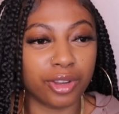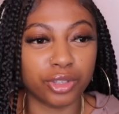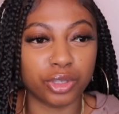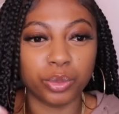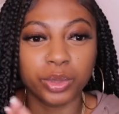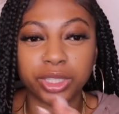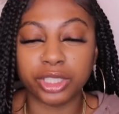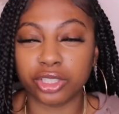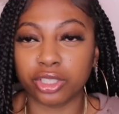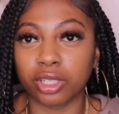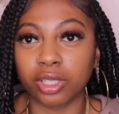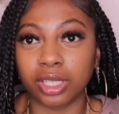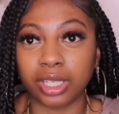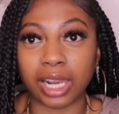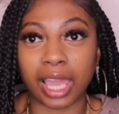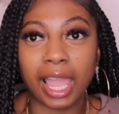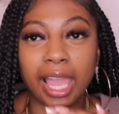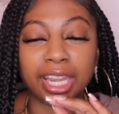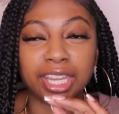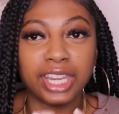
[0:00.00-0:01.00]
you what this girl
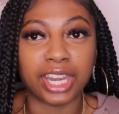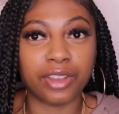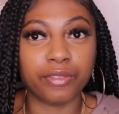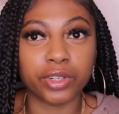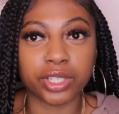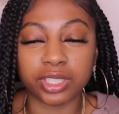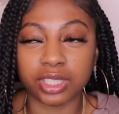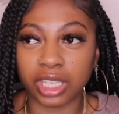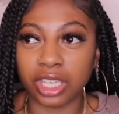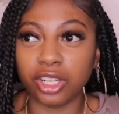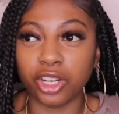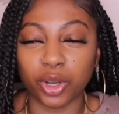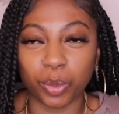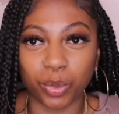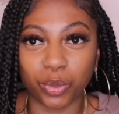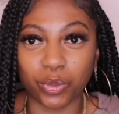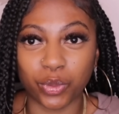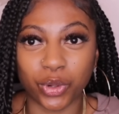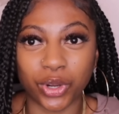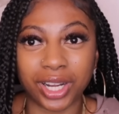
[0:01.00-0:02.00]
looked like. I'd never seen her
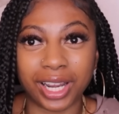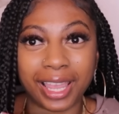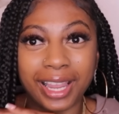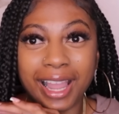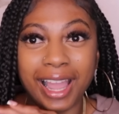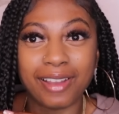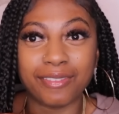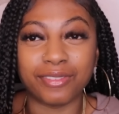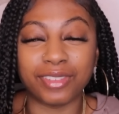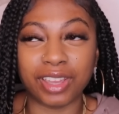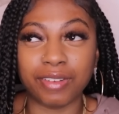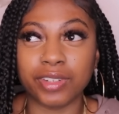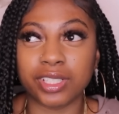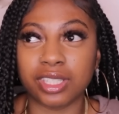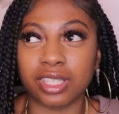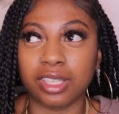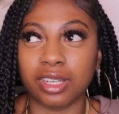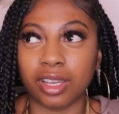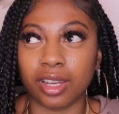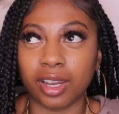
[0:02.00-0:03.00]
before. Like, I've never
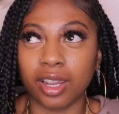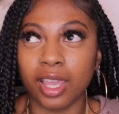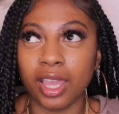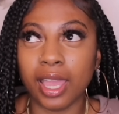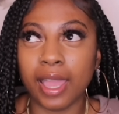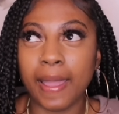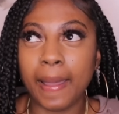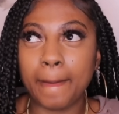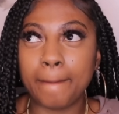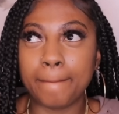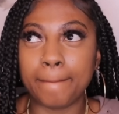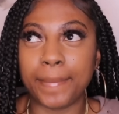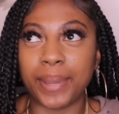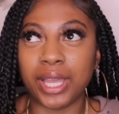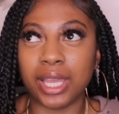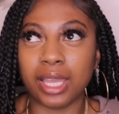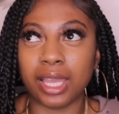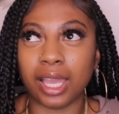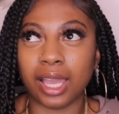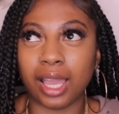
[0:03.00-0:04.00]
seen her.
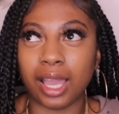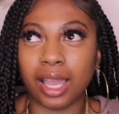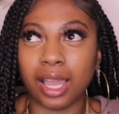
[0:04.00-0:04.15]
But